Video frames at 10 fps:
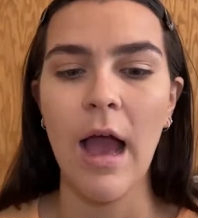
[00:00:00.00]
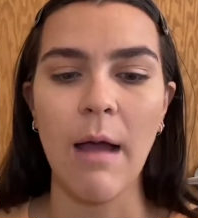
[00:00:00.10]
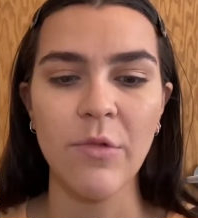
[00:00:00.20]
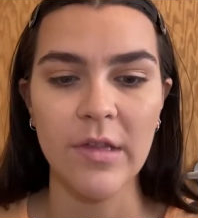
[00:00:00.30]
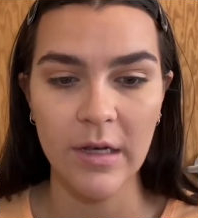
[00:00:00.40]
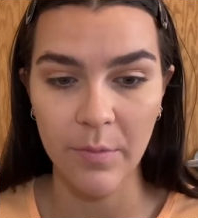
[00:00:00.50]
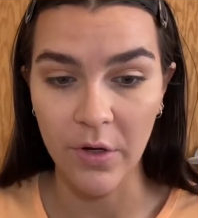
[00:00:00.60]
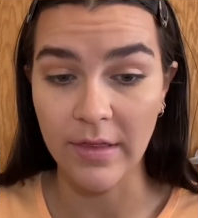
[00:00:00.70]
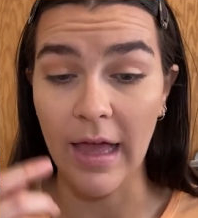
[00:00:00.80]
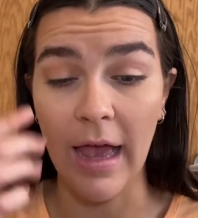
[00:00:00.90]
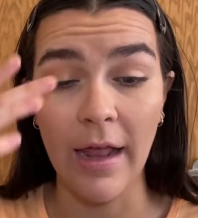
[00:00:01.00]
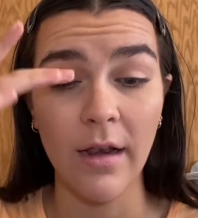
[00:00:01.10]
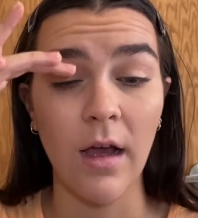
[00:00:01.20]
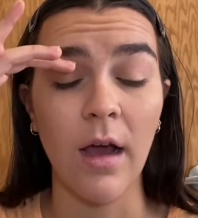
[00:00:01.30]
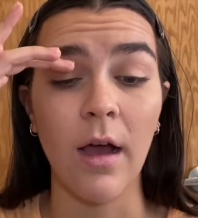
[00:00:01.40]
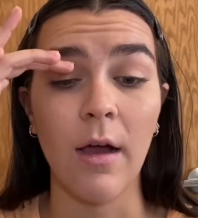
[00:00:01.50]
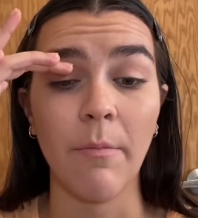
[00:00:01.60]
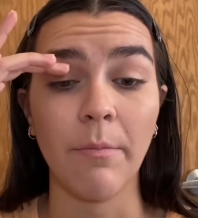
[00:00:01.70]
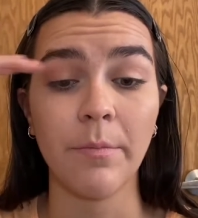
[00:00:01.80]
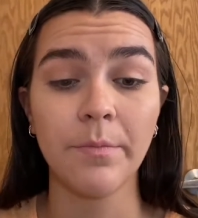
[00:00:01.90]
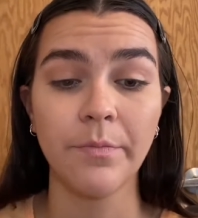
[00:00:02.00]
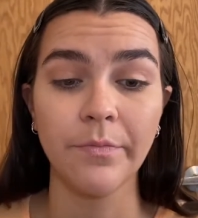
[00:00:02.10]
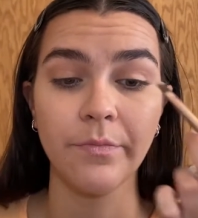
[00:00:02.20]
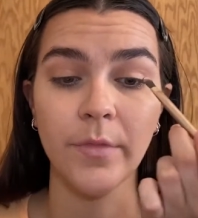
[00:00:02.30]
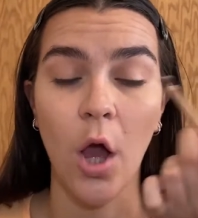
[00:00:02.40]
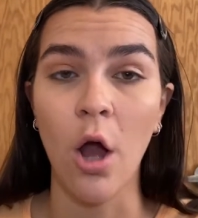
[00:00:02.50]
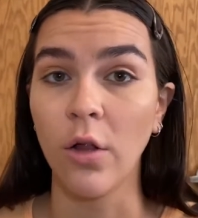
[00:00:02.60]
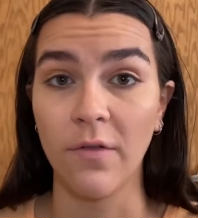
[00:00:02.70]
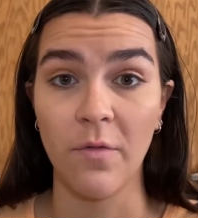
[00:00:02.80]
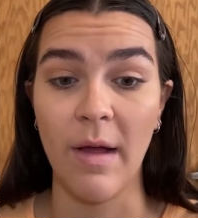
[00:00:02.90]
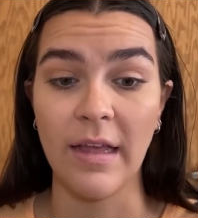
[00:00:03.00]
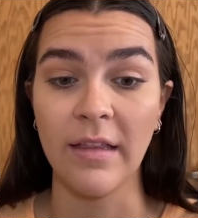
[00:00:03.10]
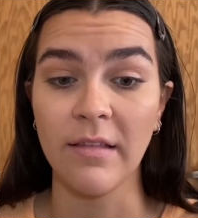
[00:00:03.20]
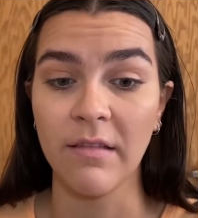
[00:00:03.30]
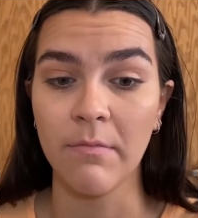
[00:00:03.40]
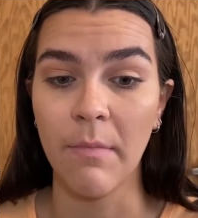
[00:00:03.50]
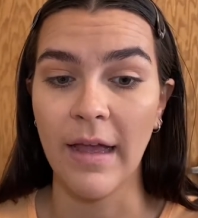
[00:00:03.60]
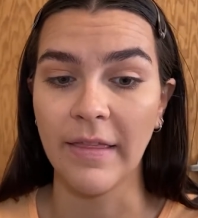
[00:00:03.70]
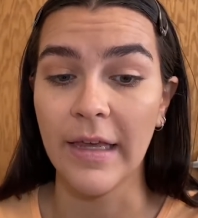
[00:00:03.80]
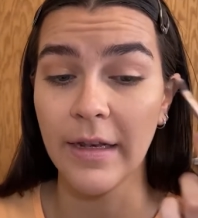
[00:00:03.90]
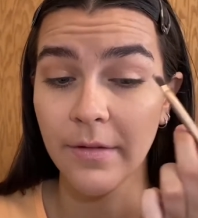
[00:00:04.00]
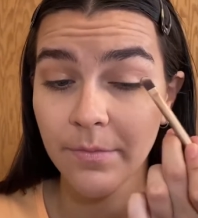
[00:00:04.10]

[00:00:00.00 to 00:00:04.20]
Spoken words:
I'm just gonna put that all over my lid.